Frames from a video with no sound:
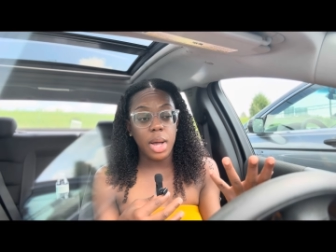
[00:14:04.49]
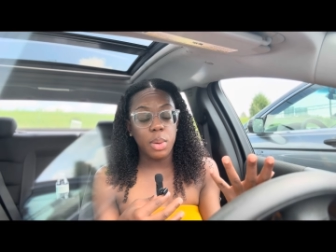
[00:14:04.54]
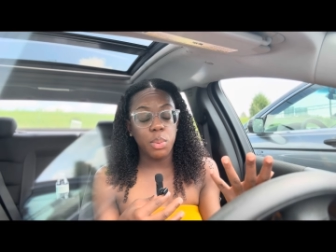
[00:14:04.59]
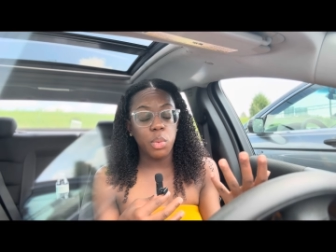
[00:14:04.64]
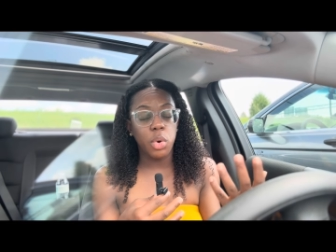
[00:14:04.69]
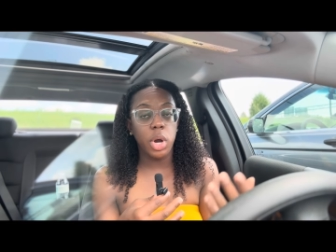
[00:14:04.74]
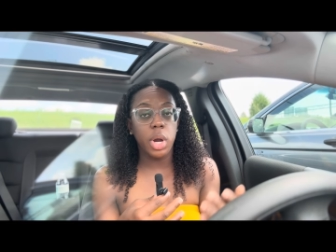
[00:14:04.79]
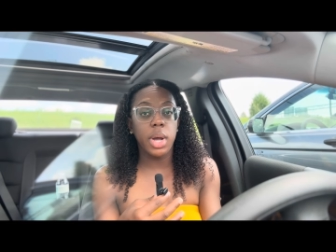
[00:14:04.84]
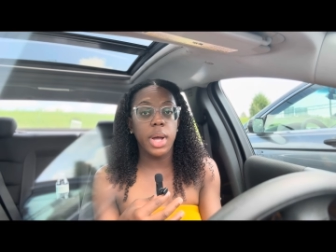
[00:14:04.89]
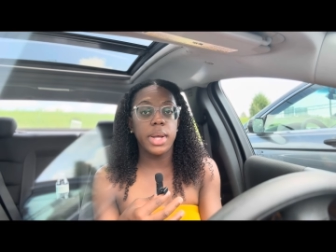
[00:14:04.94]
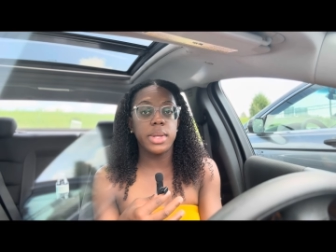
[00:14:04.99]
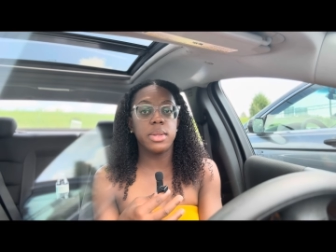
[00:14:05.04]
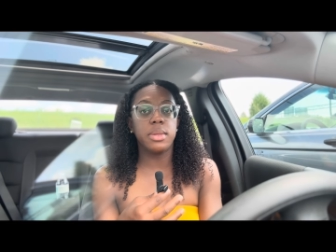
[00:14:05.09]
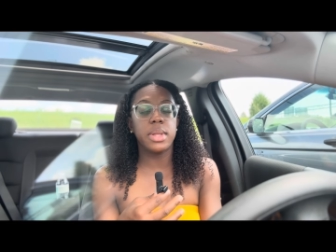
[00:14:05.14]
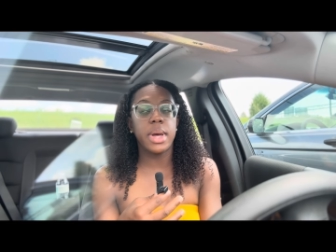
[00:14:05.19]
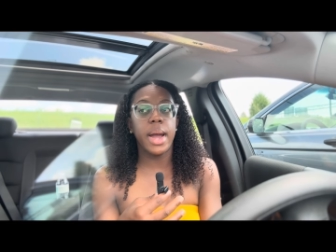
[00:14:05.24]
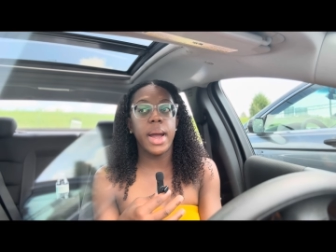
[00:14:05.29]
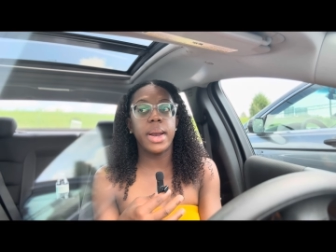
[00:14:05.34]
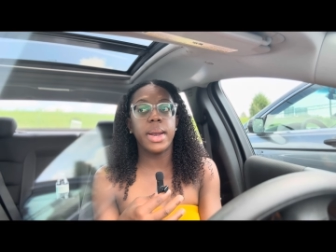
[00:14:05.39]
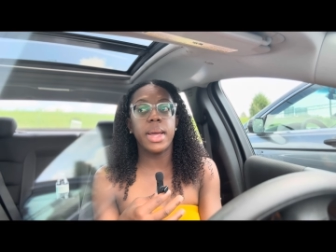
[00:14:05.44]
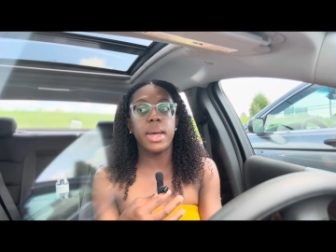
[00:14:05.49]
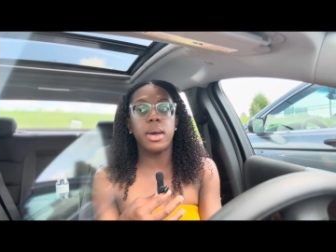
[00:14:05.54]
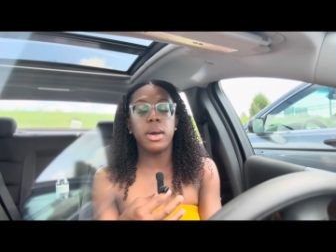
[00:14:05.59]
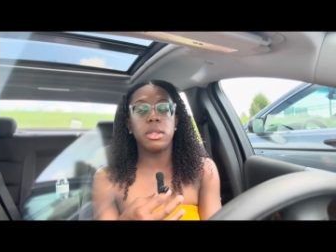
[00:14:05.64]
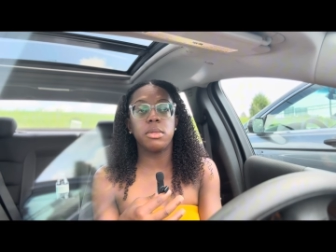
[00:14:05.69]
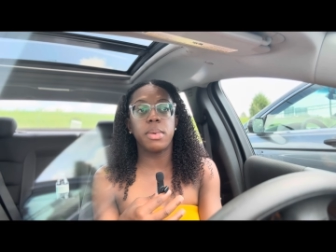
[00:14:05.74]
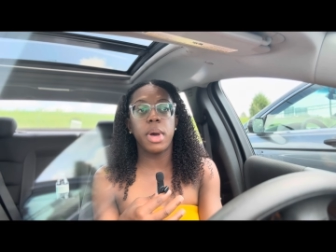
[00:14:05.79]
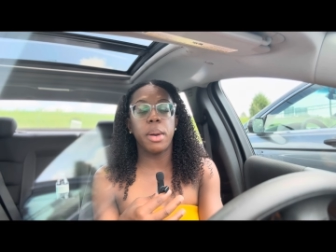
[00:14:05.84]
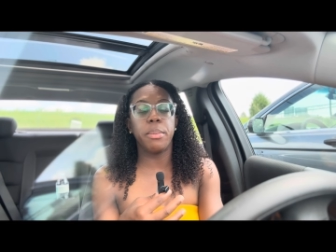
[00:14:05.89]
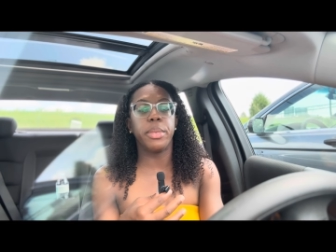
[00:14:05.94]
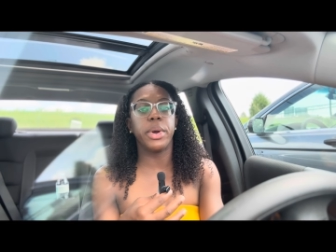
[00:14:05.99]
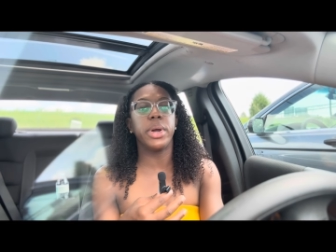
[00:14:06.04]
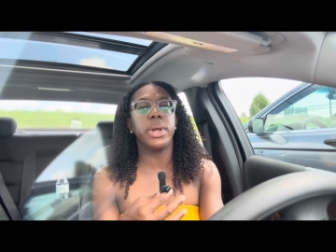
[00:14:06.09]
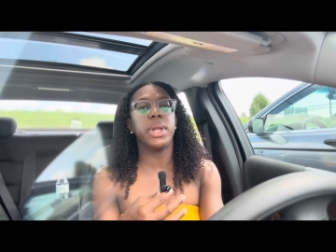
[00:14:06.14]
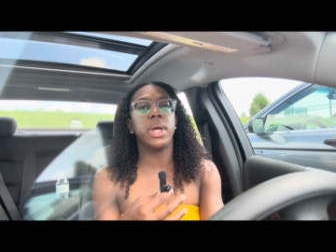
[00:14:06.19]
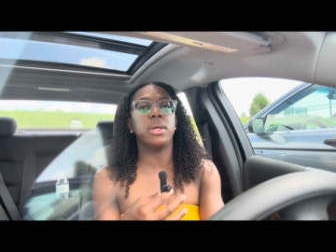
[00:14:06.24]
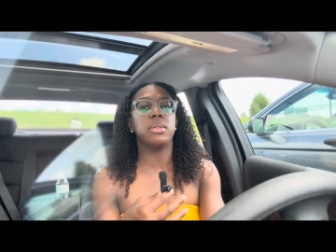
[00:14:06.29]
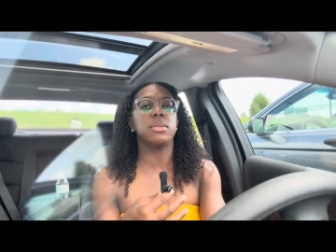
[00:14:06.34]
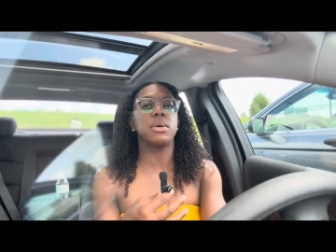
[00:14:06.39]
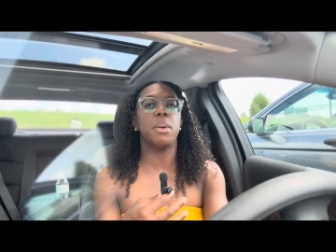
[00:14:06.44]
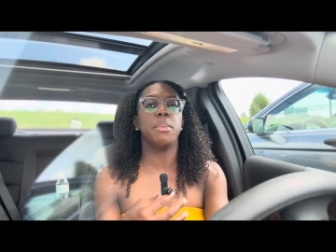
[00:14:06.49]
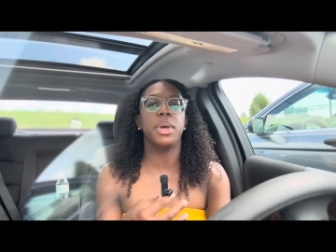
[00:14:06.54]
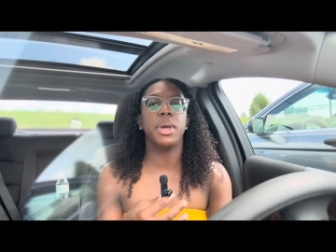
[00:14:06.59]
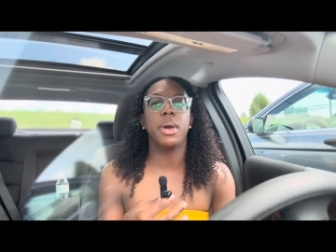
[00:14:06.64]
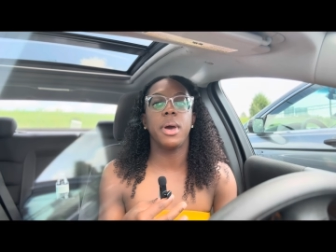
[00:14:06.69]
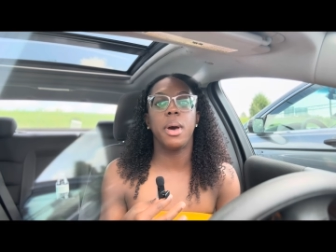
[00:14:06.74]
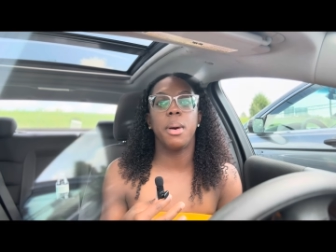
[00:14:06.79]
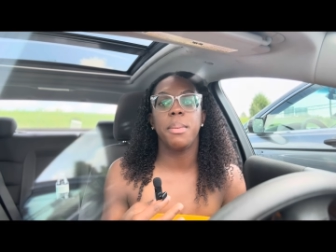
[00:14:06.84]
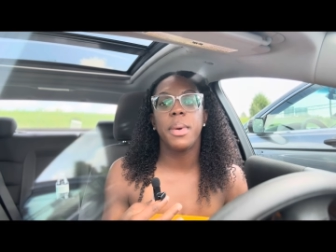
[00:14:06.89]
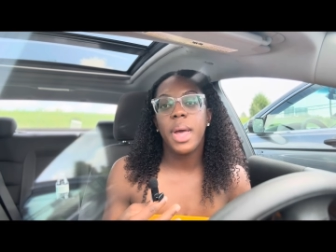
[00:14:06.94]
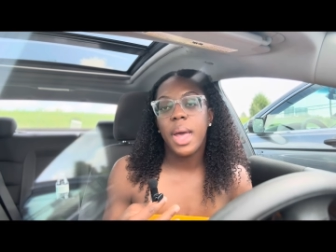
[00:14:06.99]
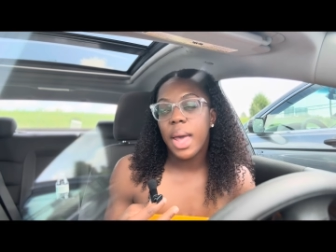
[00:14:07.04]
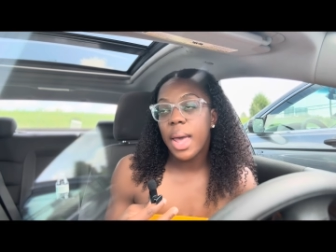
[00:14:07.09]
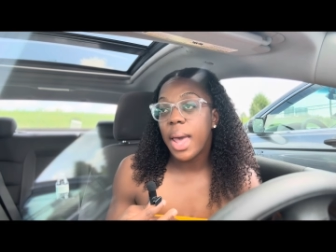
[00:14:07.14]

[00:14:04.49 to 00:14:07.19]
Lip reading: work on Saturday because my birthday is coming up,